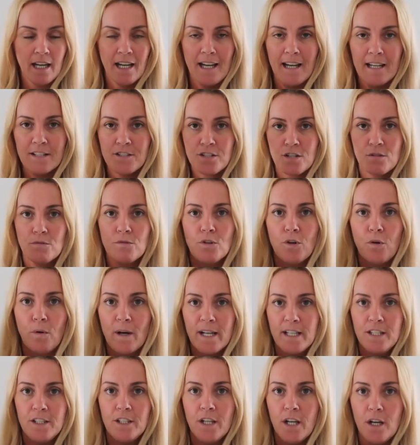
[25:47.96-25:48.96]
I don't
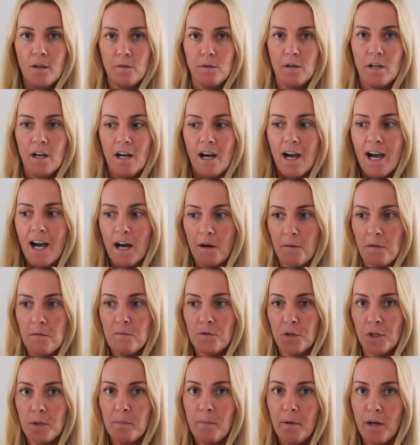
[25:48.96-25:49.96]
quite know how
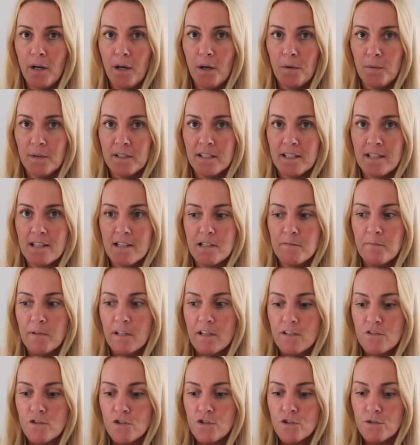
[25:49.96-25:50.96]
I'm going to part with these
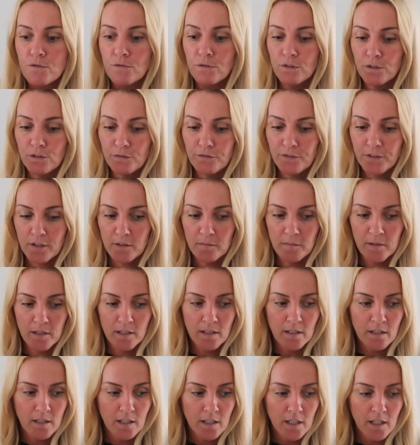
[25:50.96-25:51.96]
because I do love them,
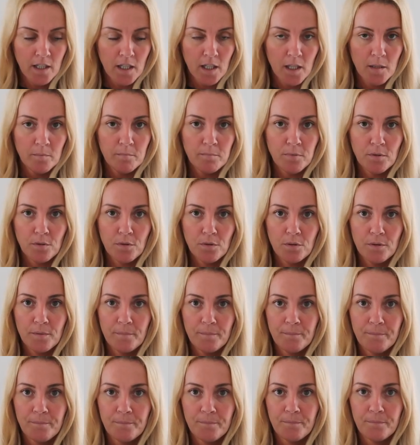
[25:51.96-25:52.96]
but
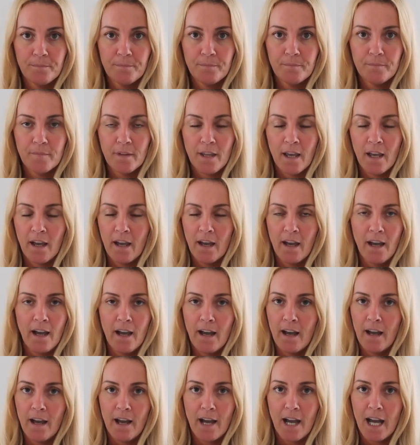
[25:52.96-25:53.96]

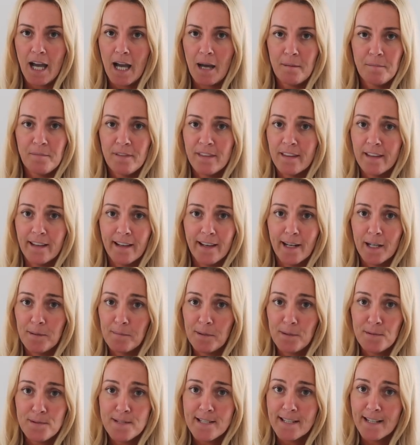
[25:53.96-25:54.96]
I'm thinking
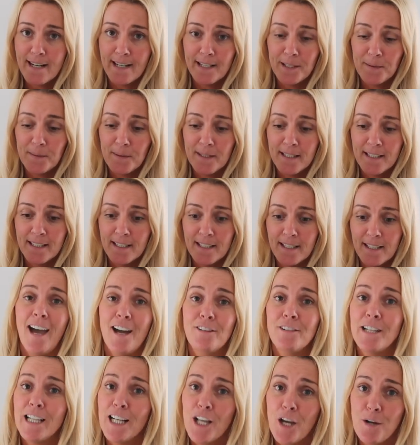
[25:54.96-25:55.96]
about it anyway.
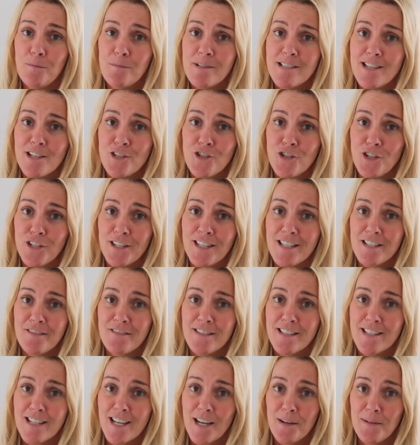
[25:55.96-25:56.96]
I really hope you've enjoyed this
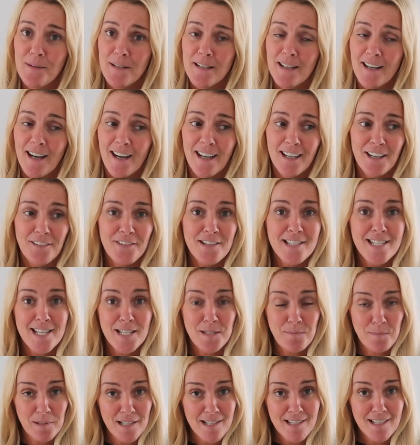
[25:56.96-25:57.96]
video. If you
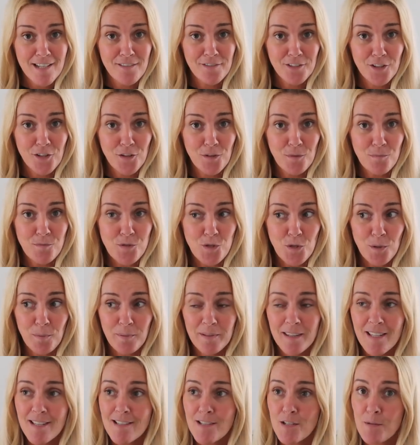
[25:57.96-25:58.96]
did, please give it a thumbs
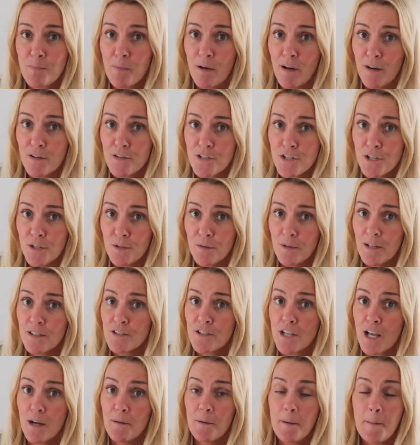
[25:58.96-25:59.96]
up. This is part two,
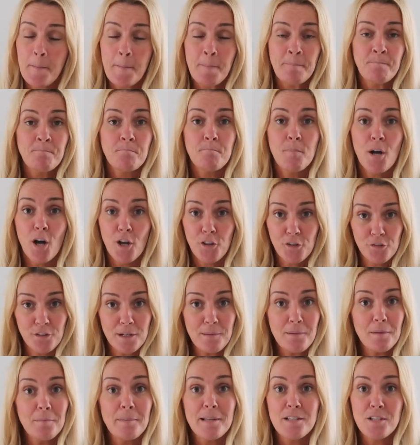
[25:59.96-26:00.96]
so part
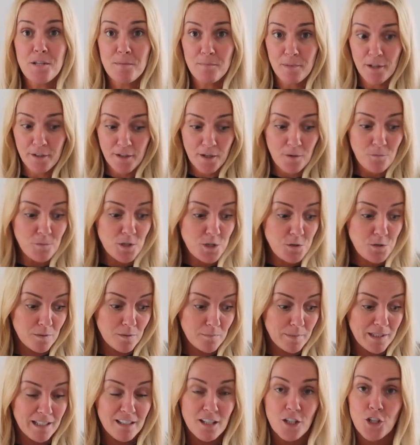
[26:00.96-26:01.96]
three will be tomorrow,
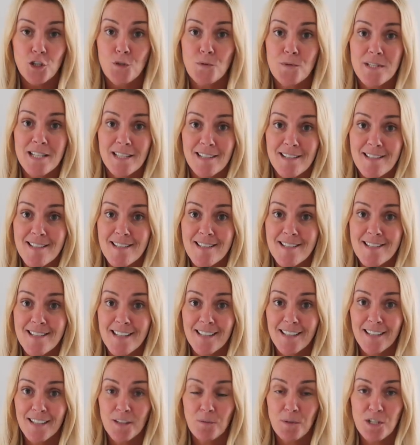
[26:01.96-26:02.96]
will be the utility
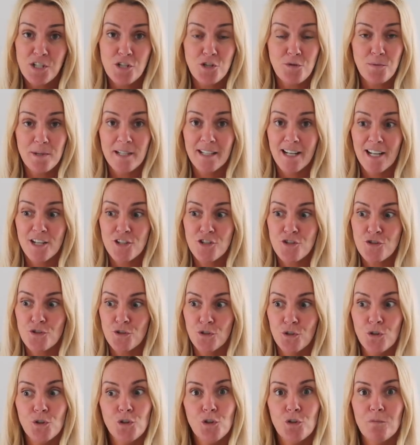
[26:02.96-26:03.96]
sink, which is where I
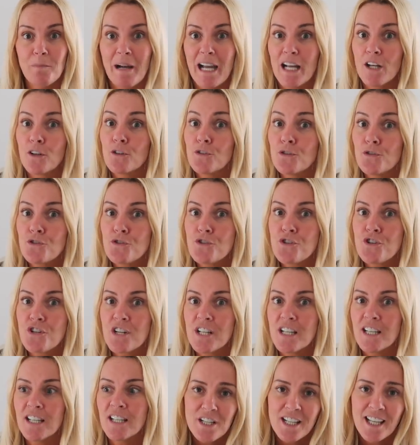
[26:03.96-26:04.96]
store all my
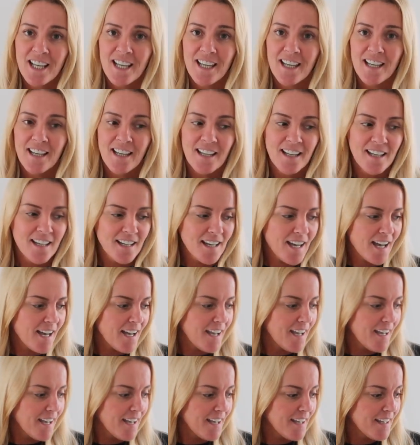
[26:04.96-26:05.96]
laundry, care,
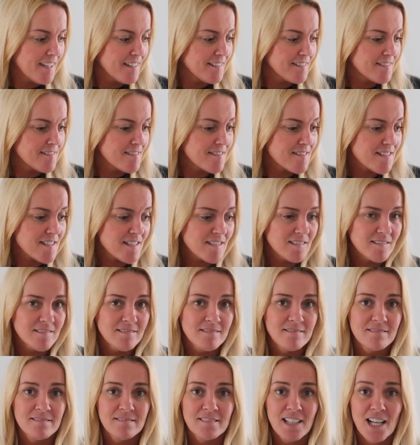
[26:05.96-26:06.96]
and
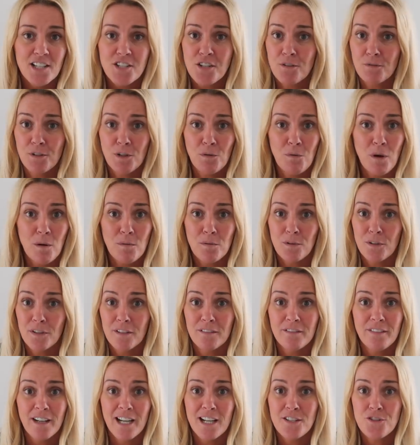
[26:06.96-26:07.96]
I don't know what we're
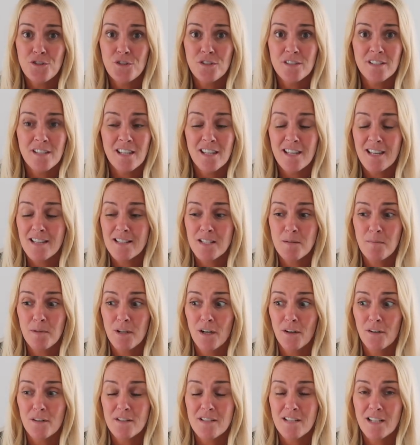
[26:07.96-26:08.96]
going to find under there, to
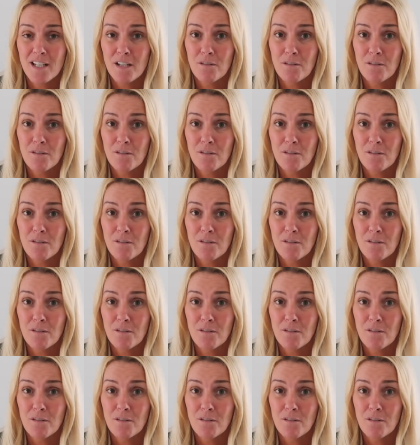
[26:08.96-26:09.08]
be honest.